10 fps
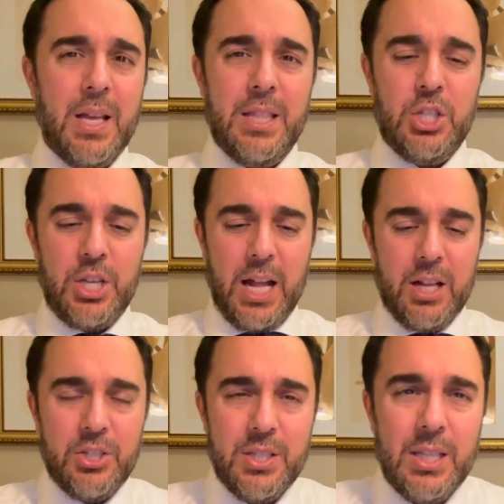the
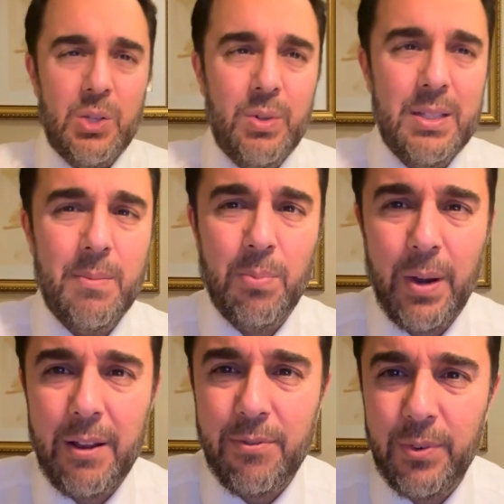challenges that you need to
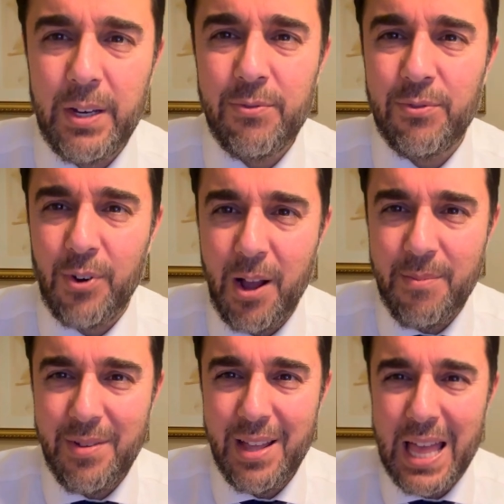break free from,